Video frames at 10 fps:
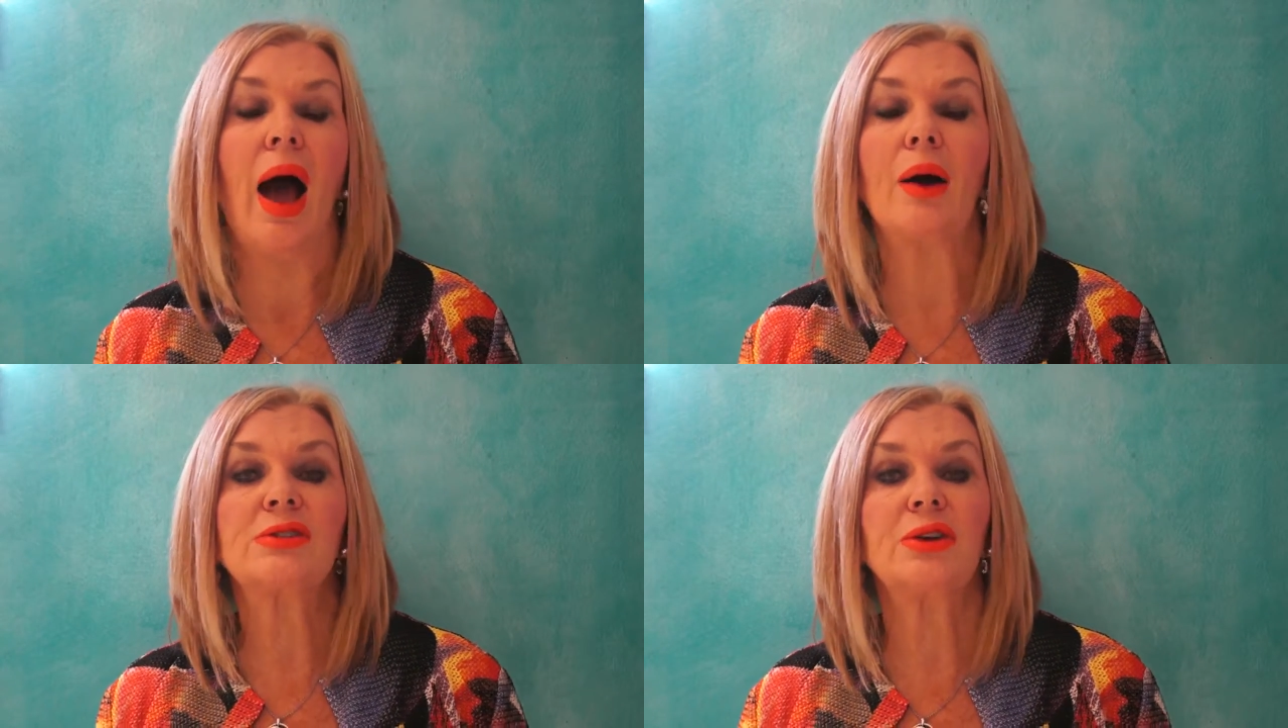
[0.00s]

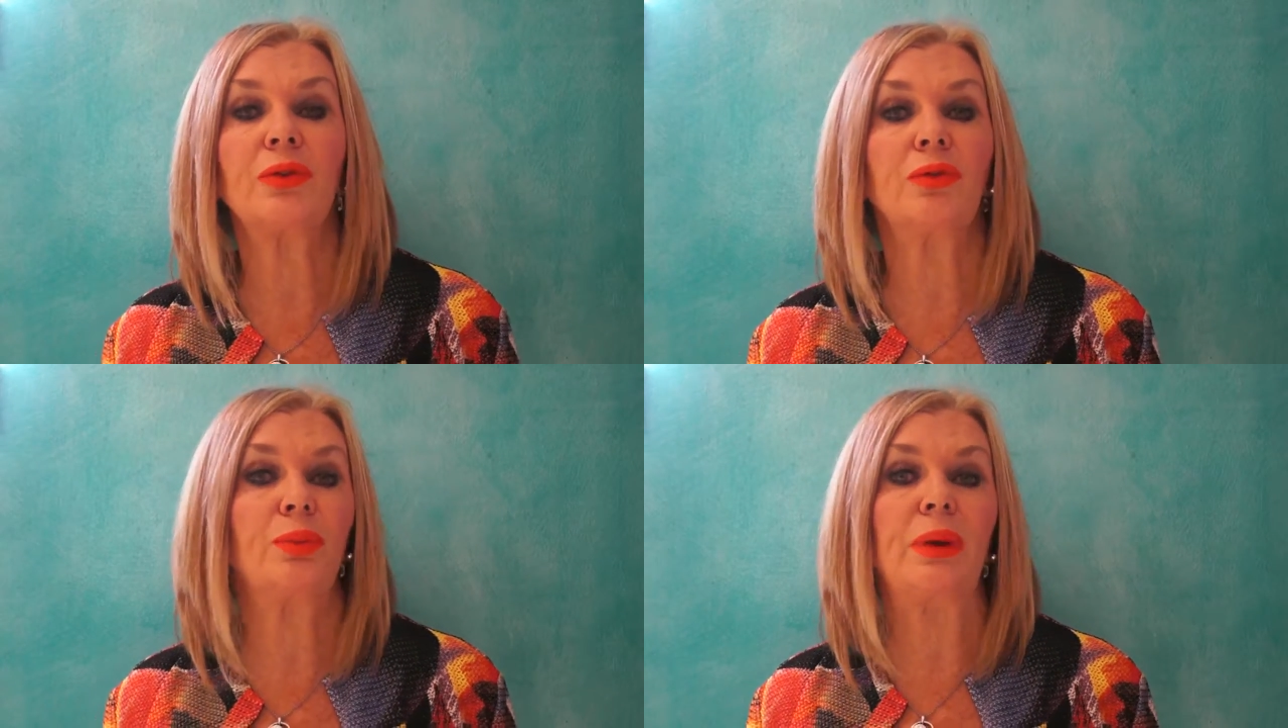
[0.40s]
I was
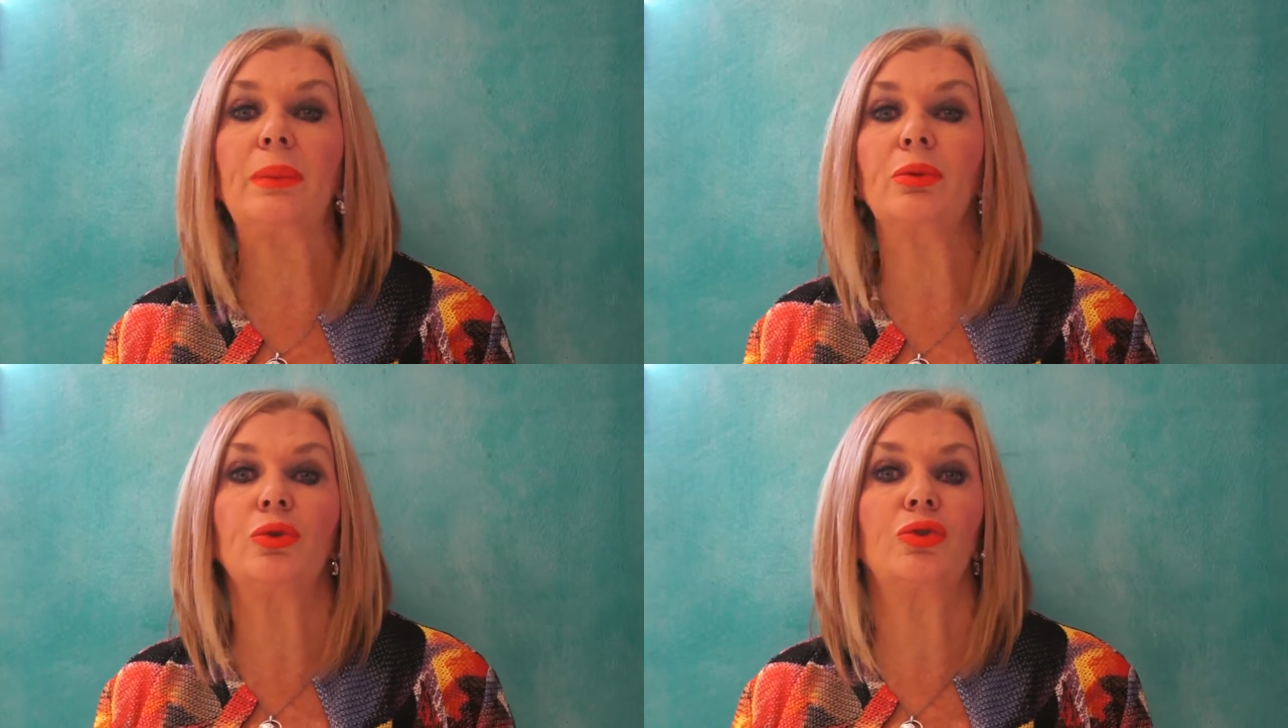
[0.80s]
different from
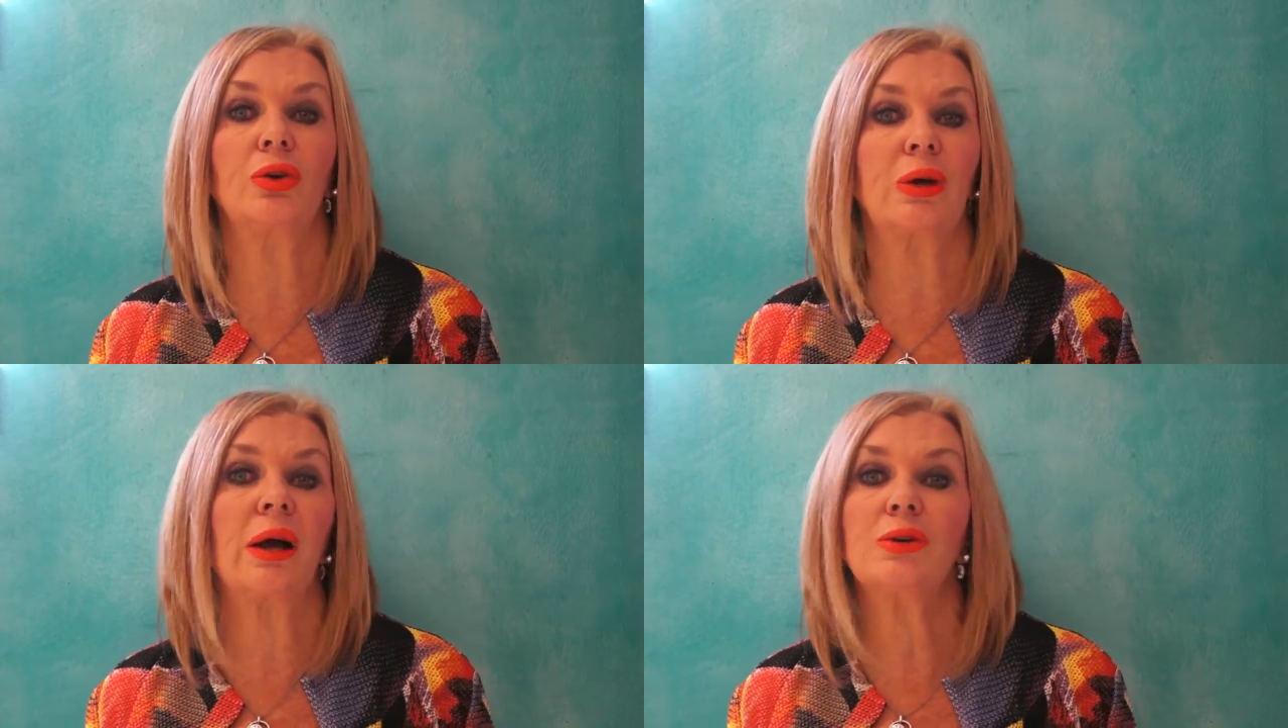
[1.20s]
people who do
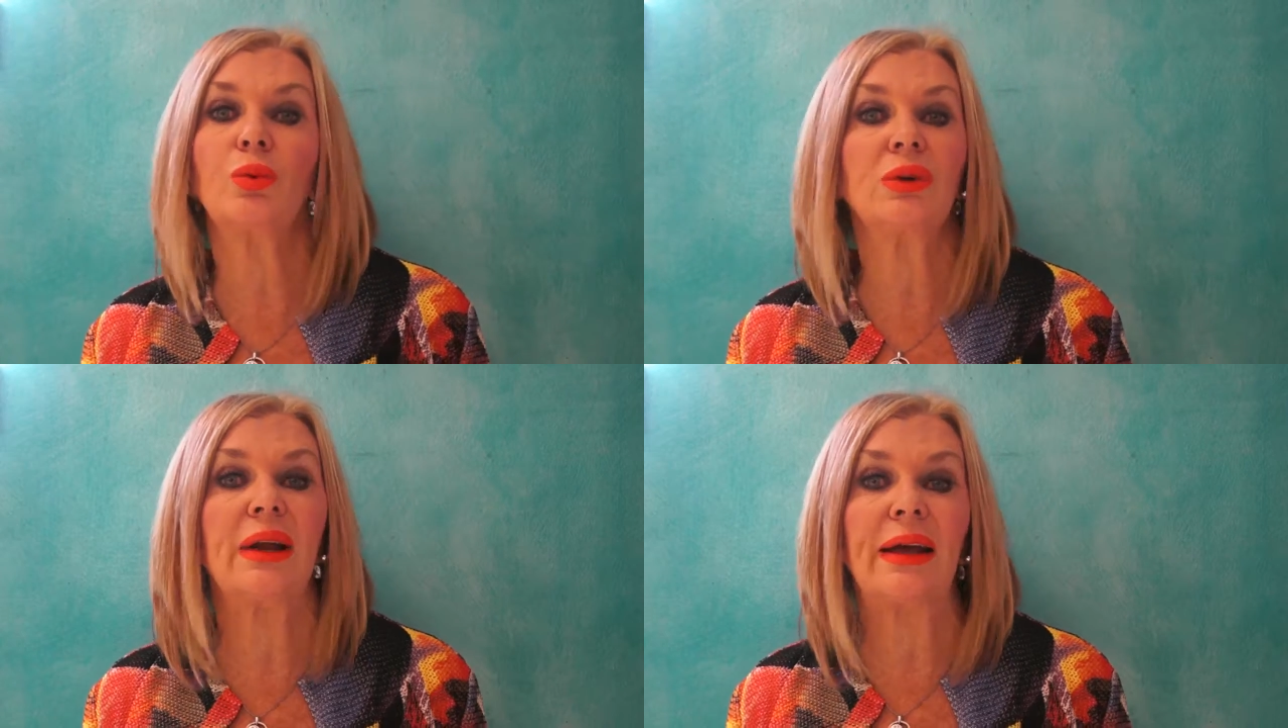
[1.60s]
it. I don't want